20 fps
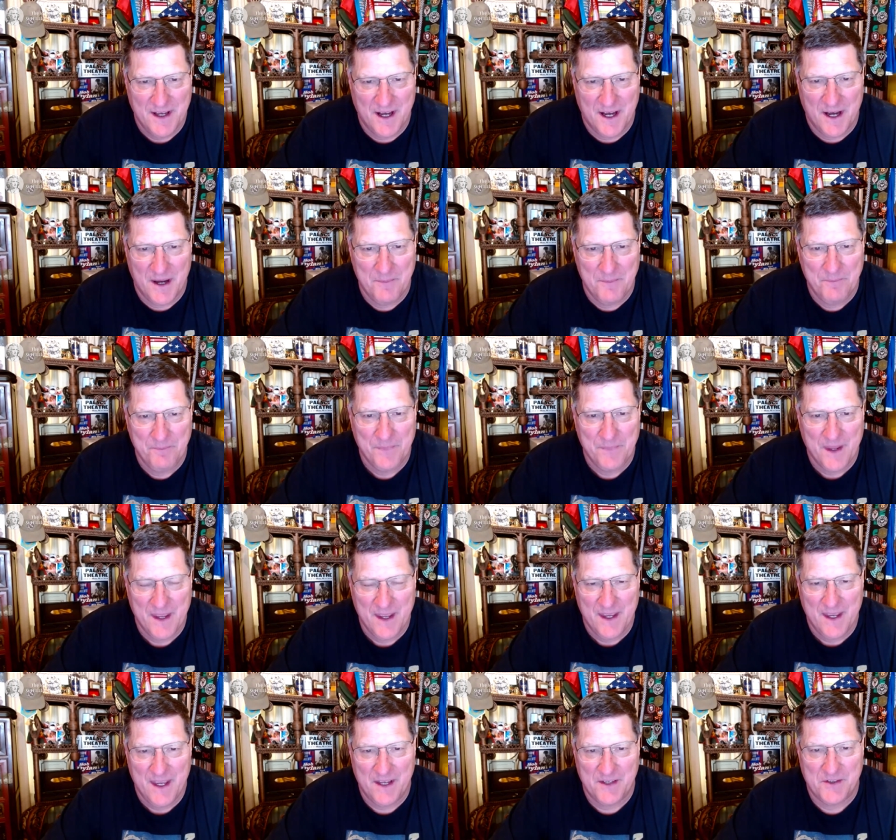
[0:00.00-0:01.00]
Um,
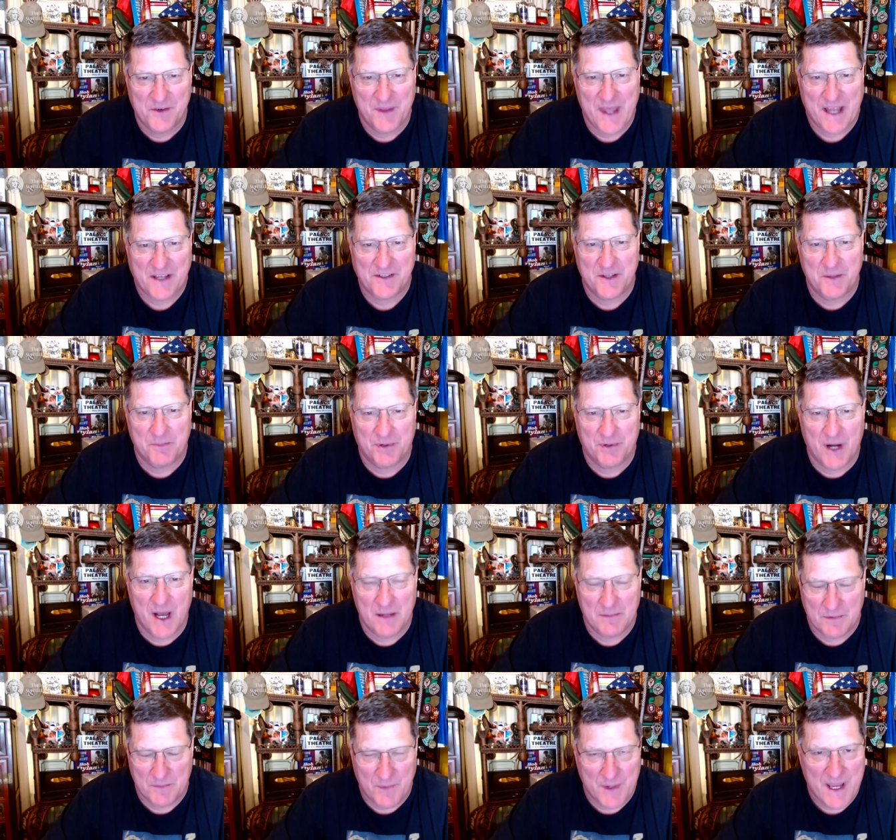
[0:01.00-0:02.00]
and so that's the
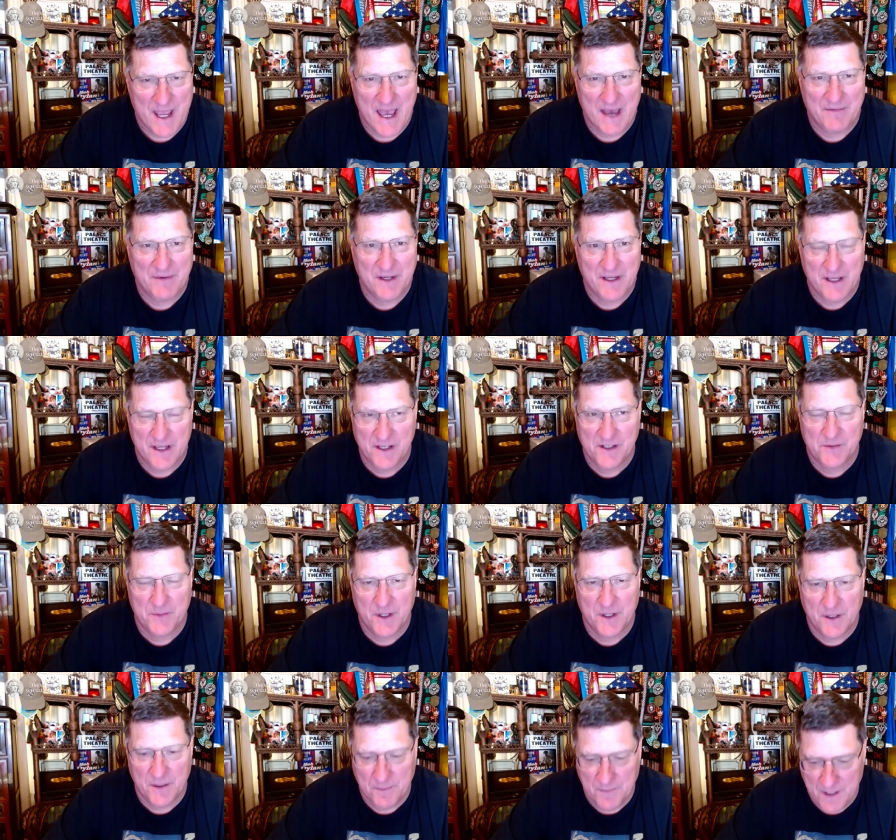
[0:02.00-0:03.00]
problem we have in
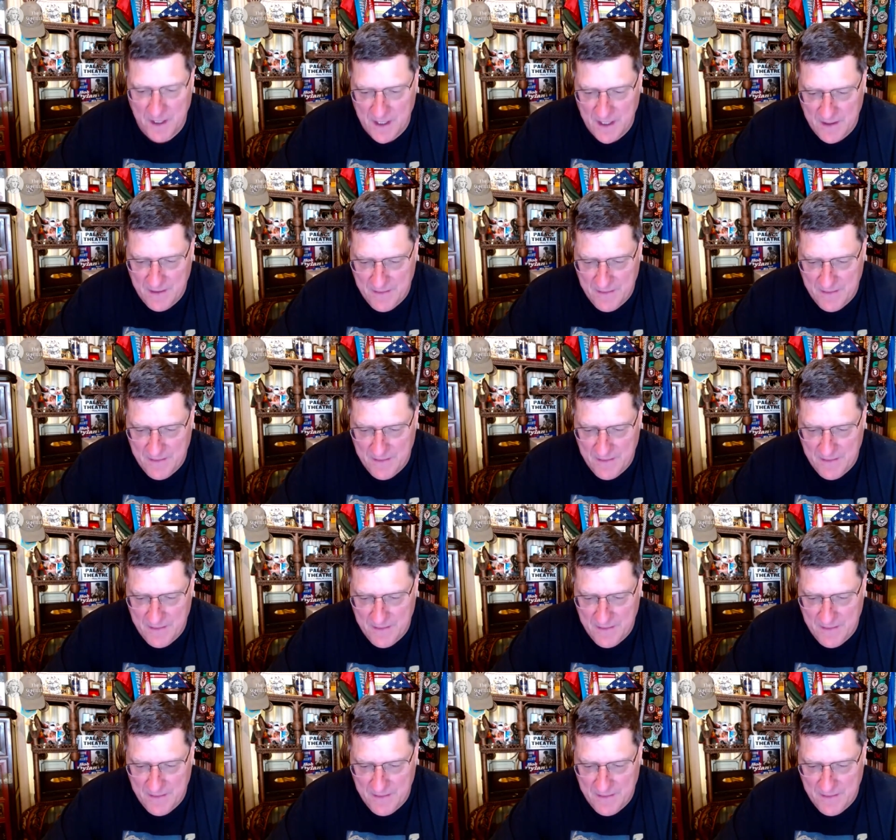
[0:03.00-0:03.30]
Israel